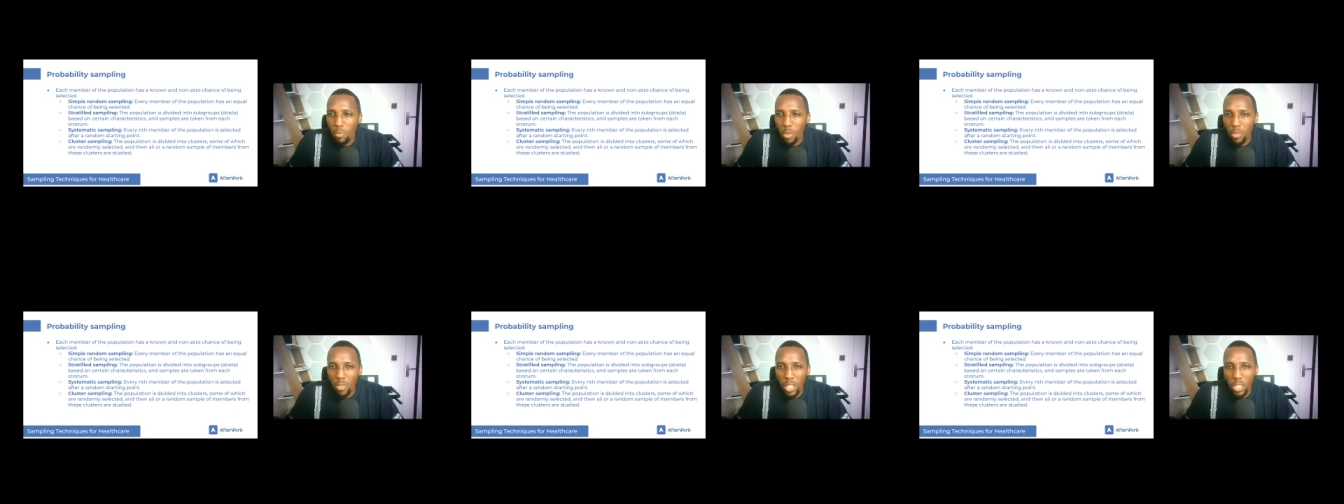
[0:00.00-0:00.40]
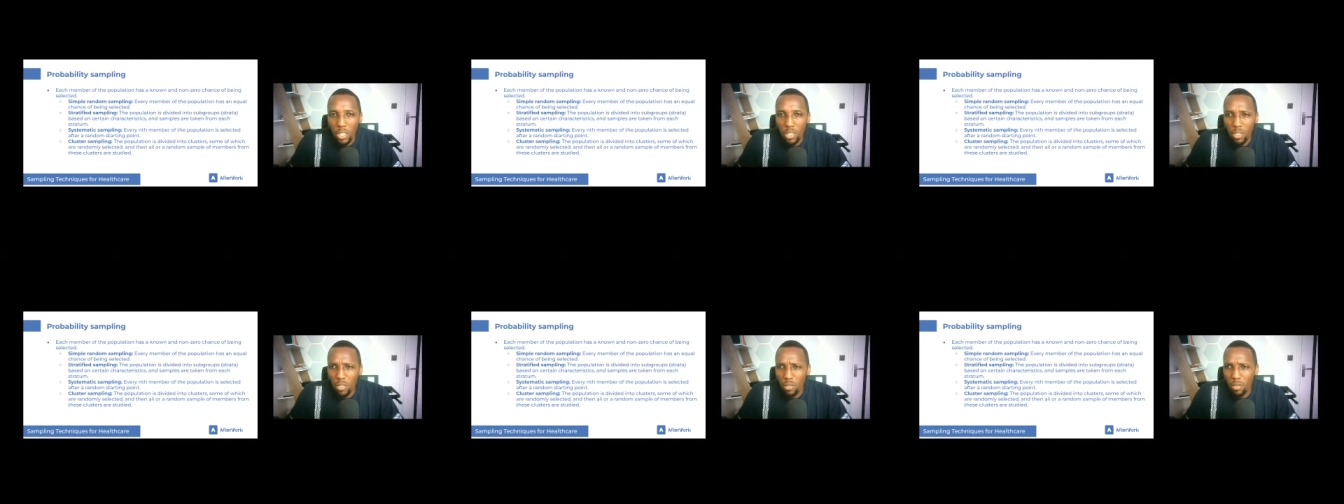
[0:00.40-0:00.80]

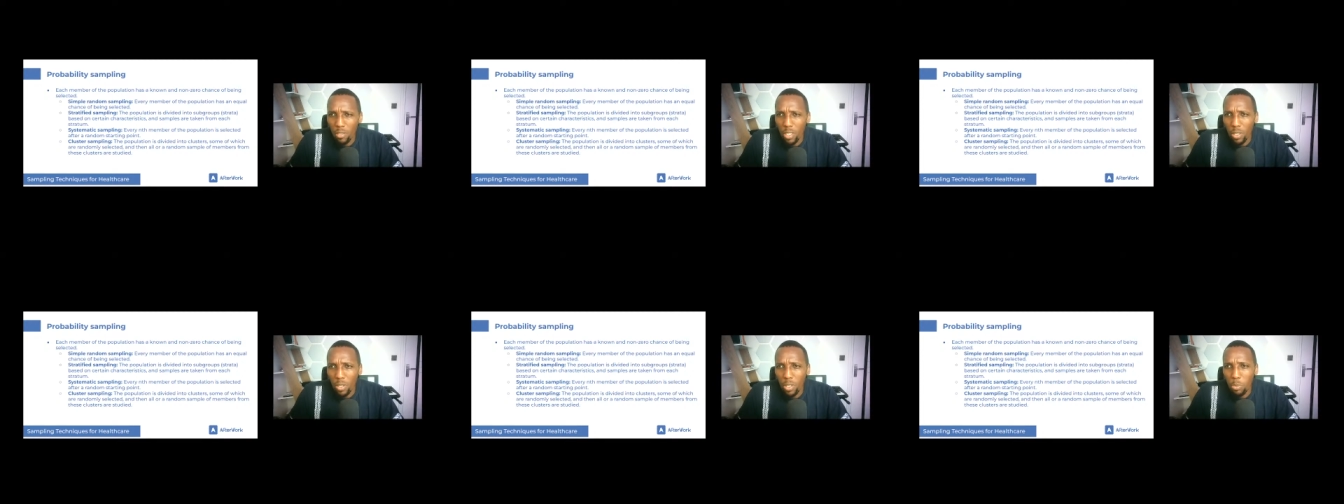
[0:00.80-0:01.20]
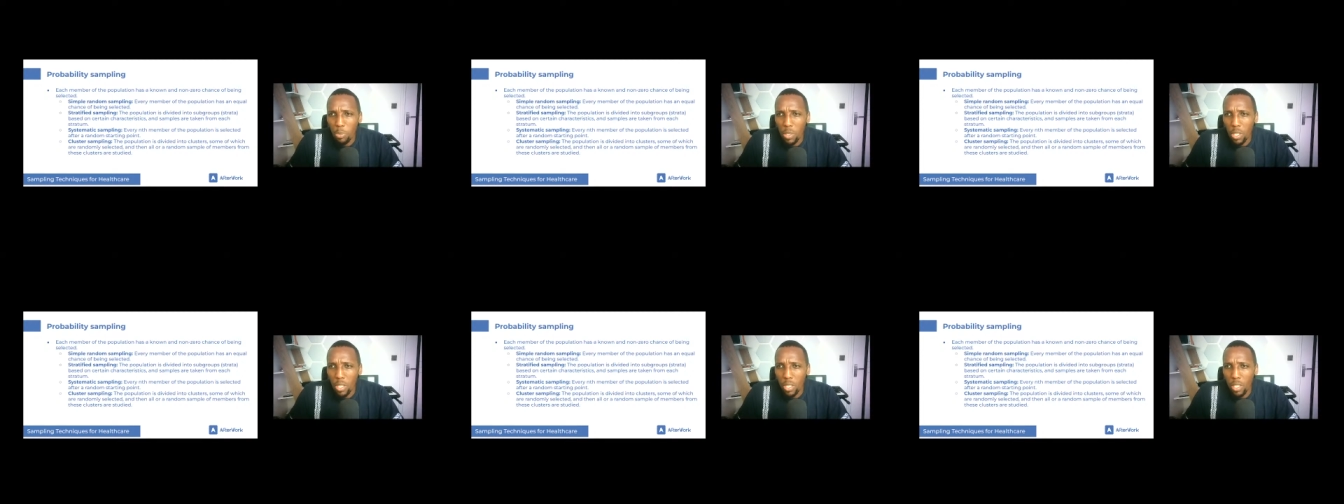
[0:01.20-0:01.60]
profession, could
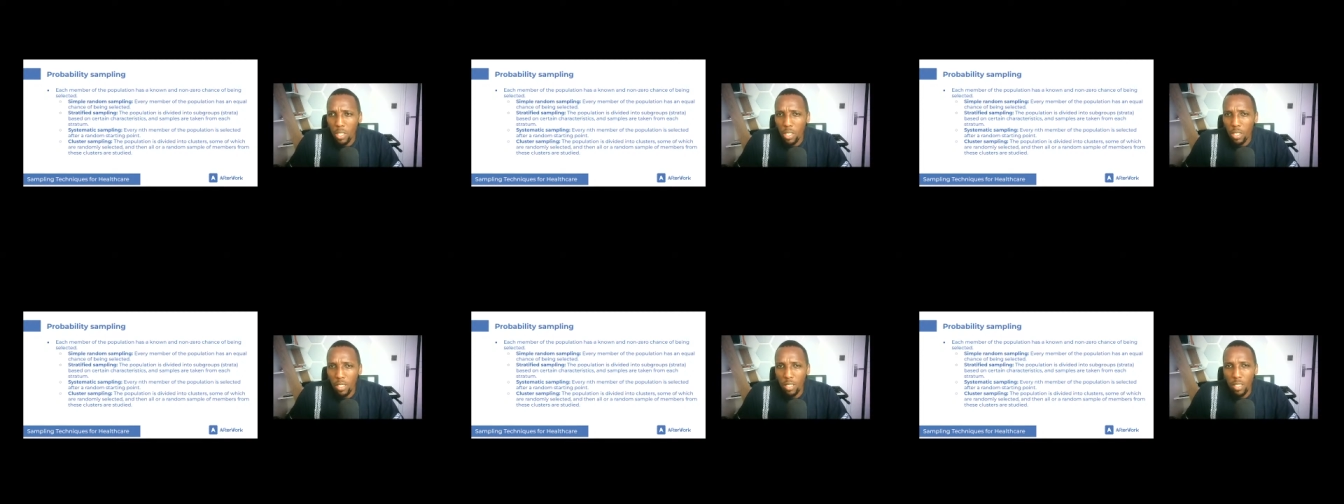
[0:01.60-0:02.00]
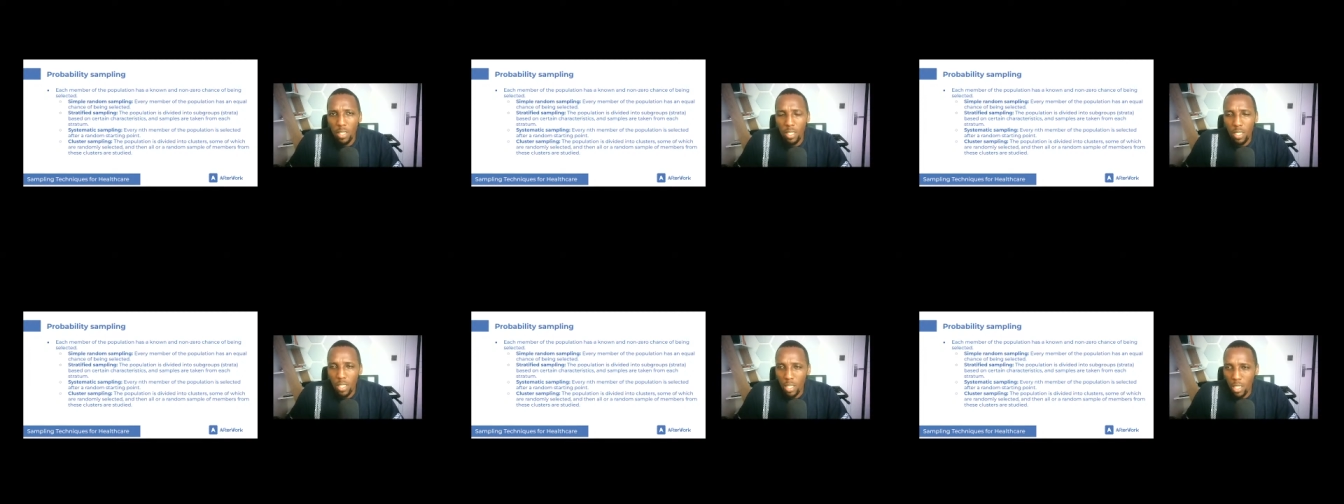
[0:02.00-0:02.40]
be
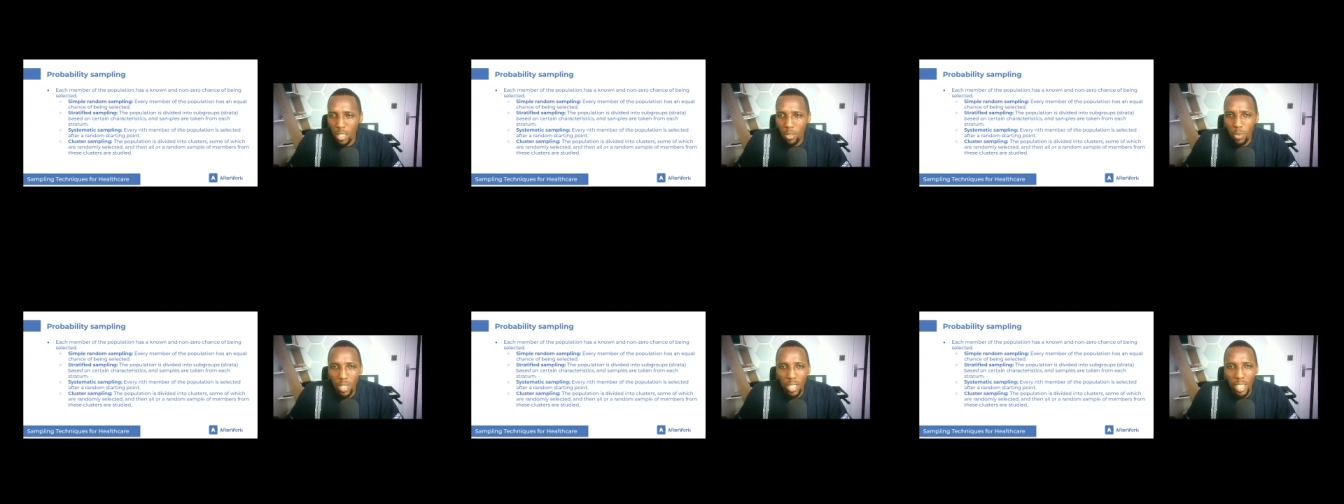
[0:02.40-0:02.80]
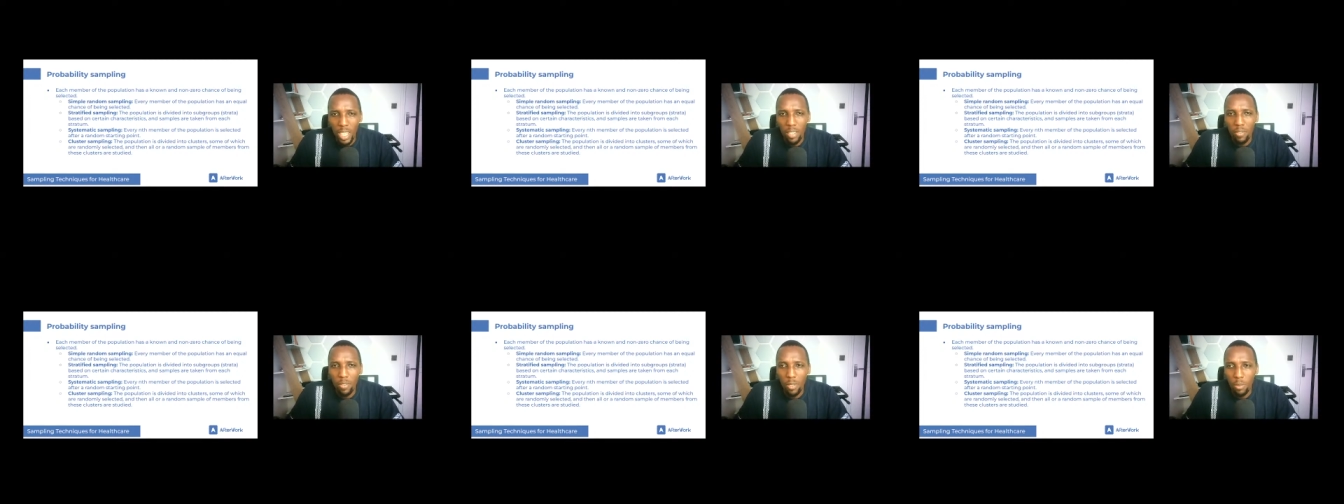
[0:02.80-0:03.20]
city where they
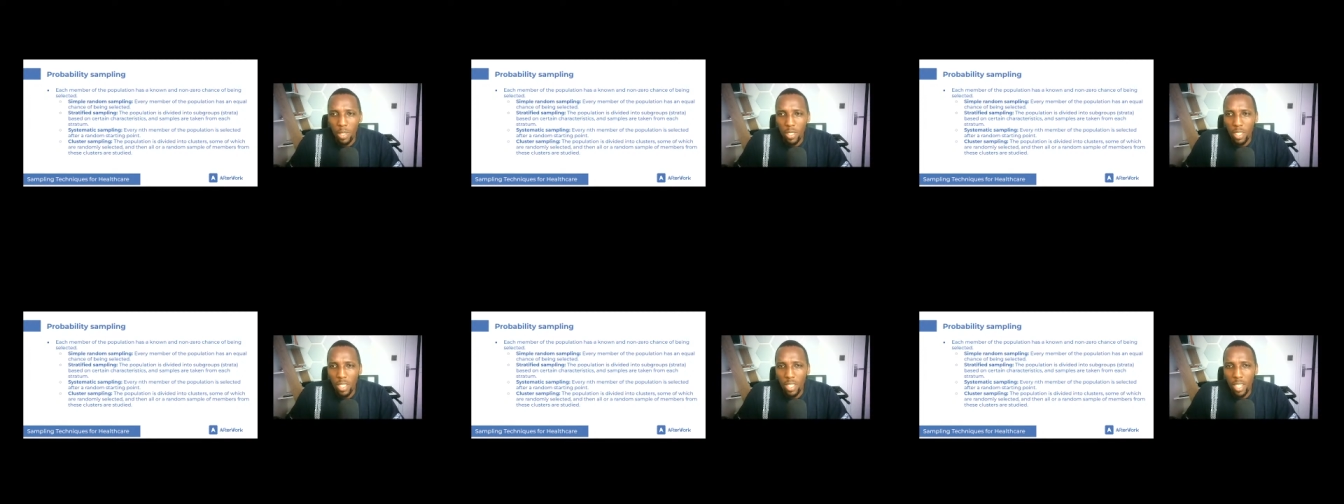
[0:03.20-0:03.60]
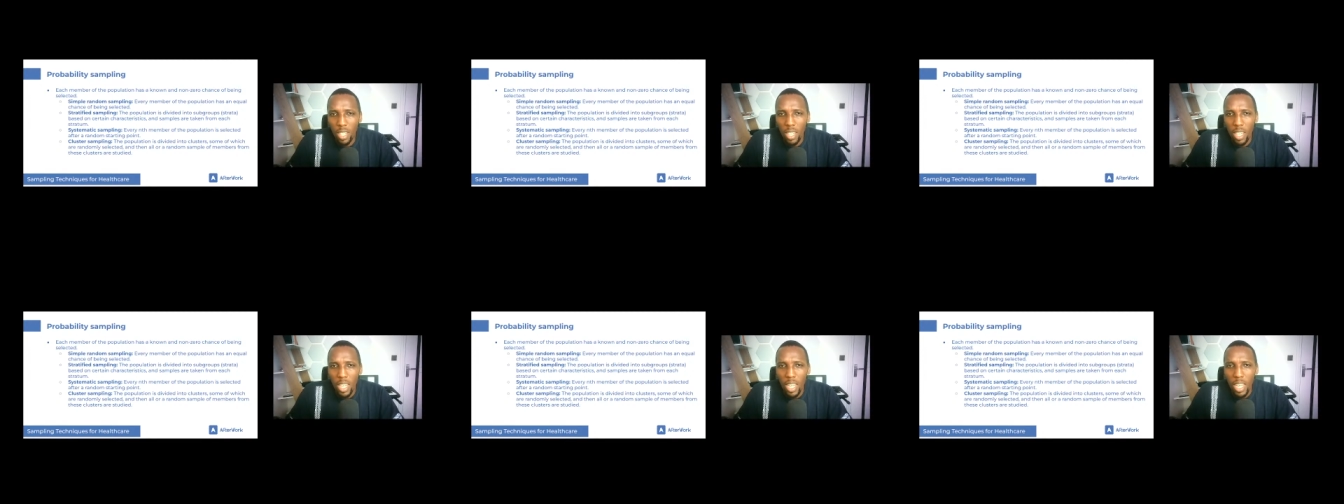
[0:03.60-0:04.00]
come from,
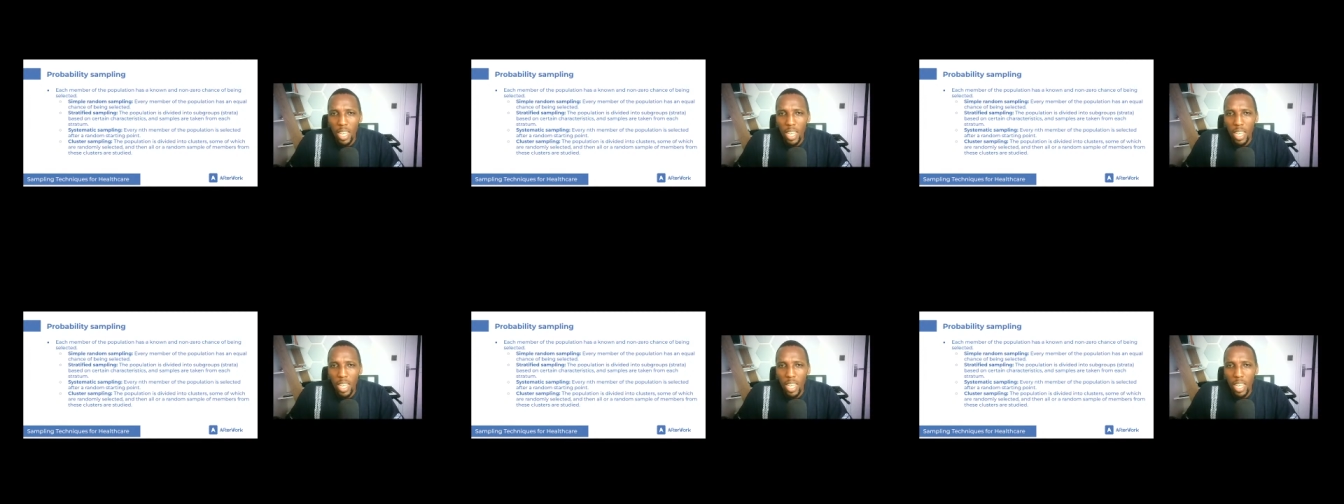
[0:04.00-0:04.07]
etc.